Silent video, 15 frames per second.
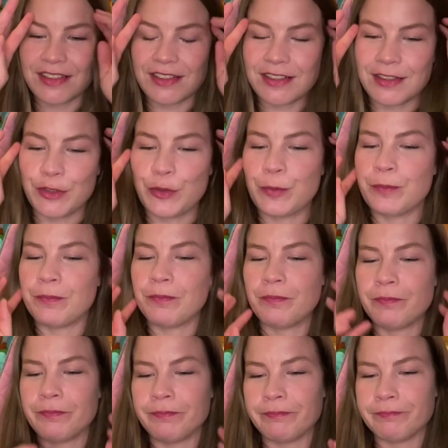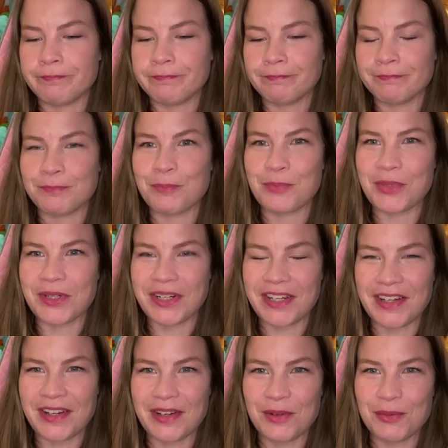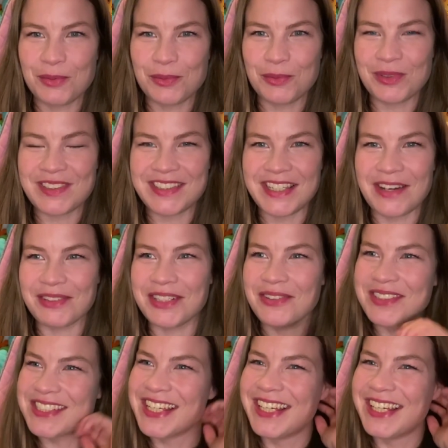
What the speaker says: but we'll see how it goes.